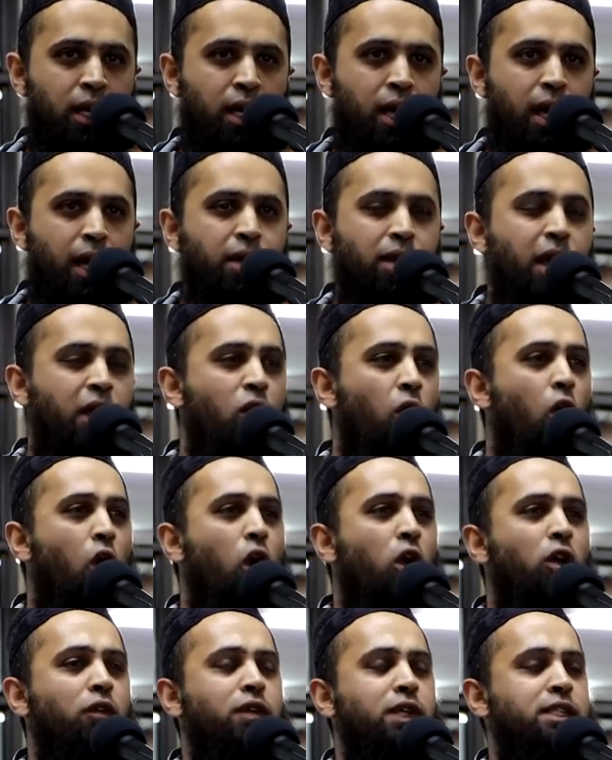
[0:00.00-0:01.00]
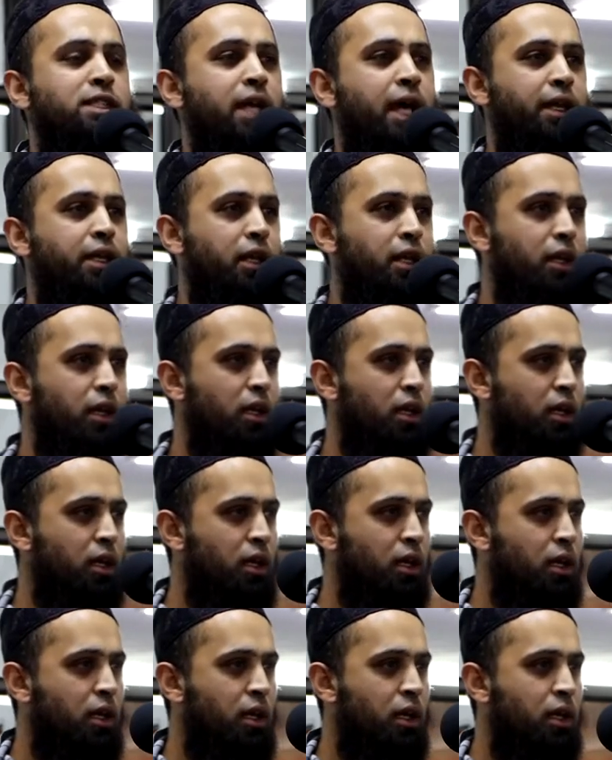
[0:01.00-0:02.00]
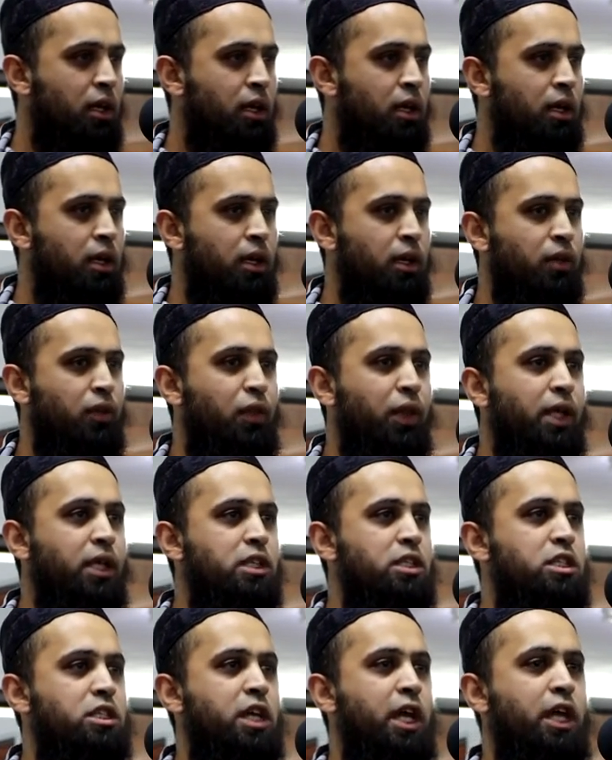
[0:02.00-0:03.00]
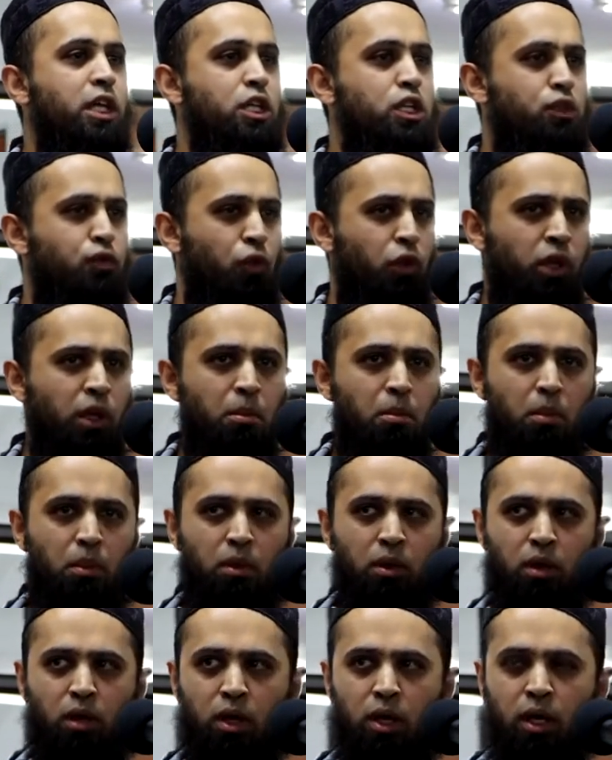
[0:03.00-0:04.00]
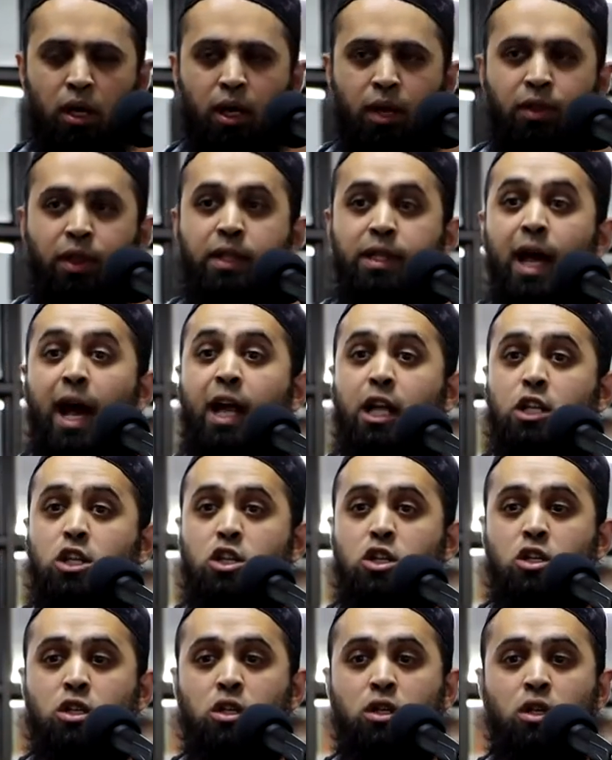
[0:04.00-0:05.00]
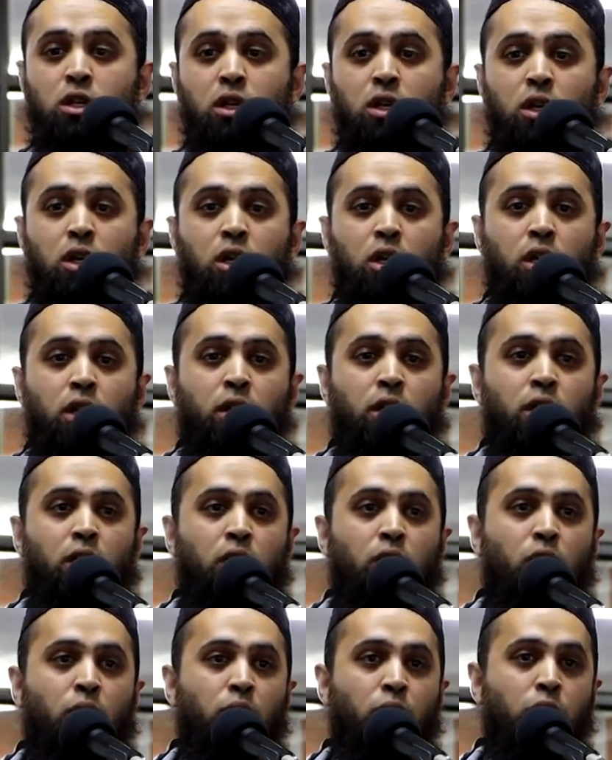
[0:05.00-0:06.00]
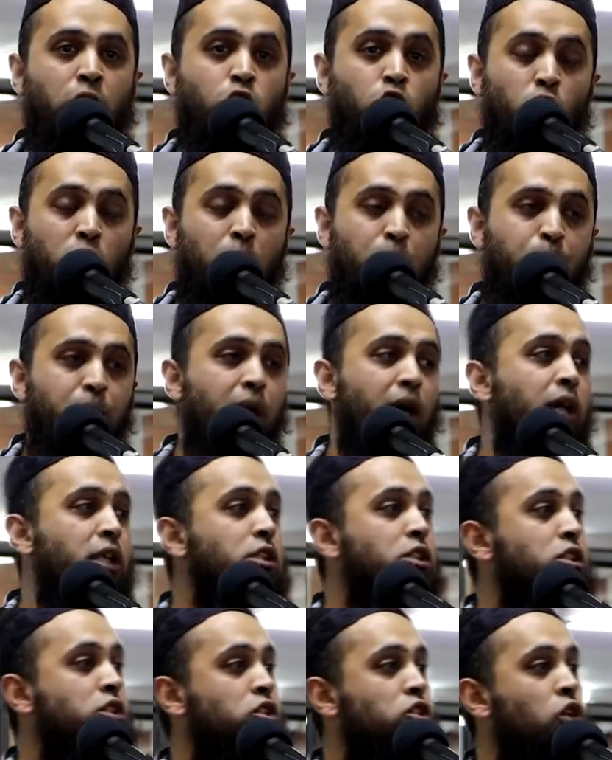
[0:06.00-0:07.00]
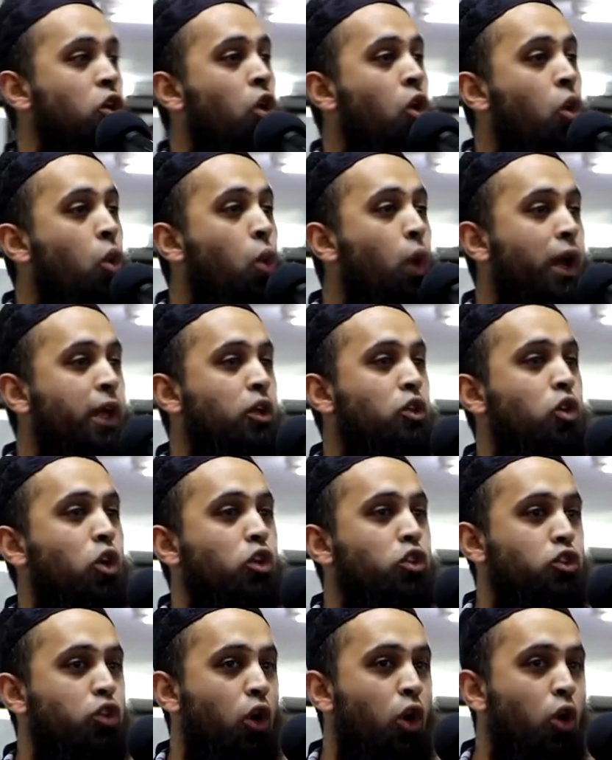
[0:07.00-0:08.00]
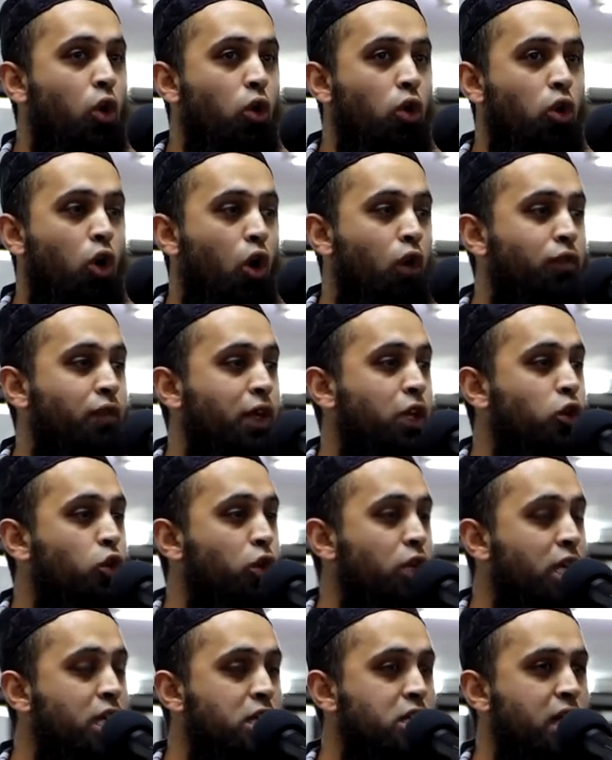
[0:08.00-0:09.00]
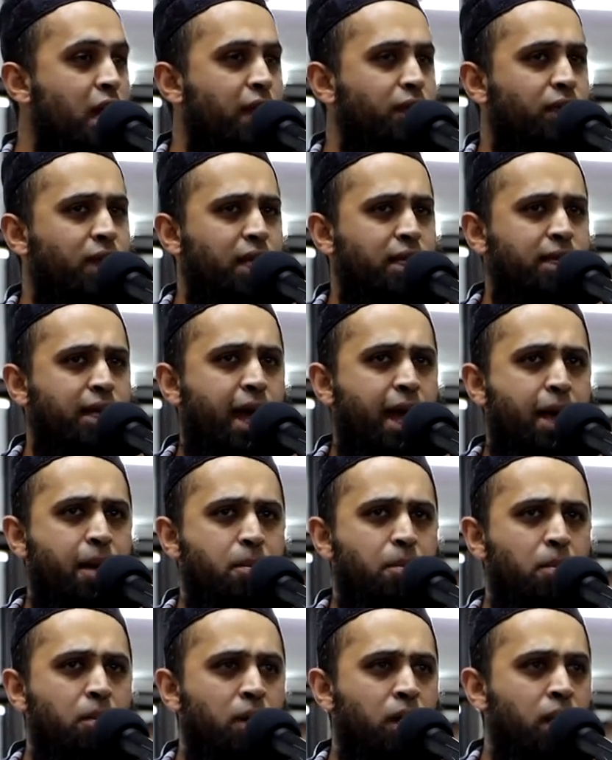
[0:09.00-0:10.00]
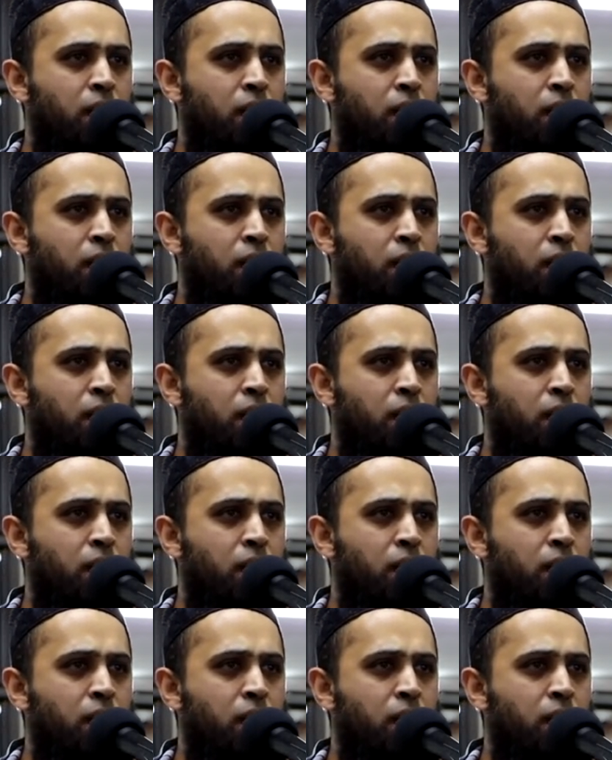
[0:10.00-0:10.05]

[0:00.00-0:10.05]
And then all of a sudden, things changed for him. The Dutch, the Europeans who were in control of Indonesia at that time,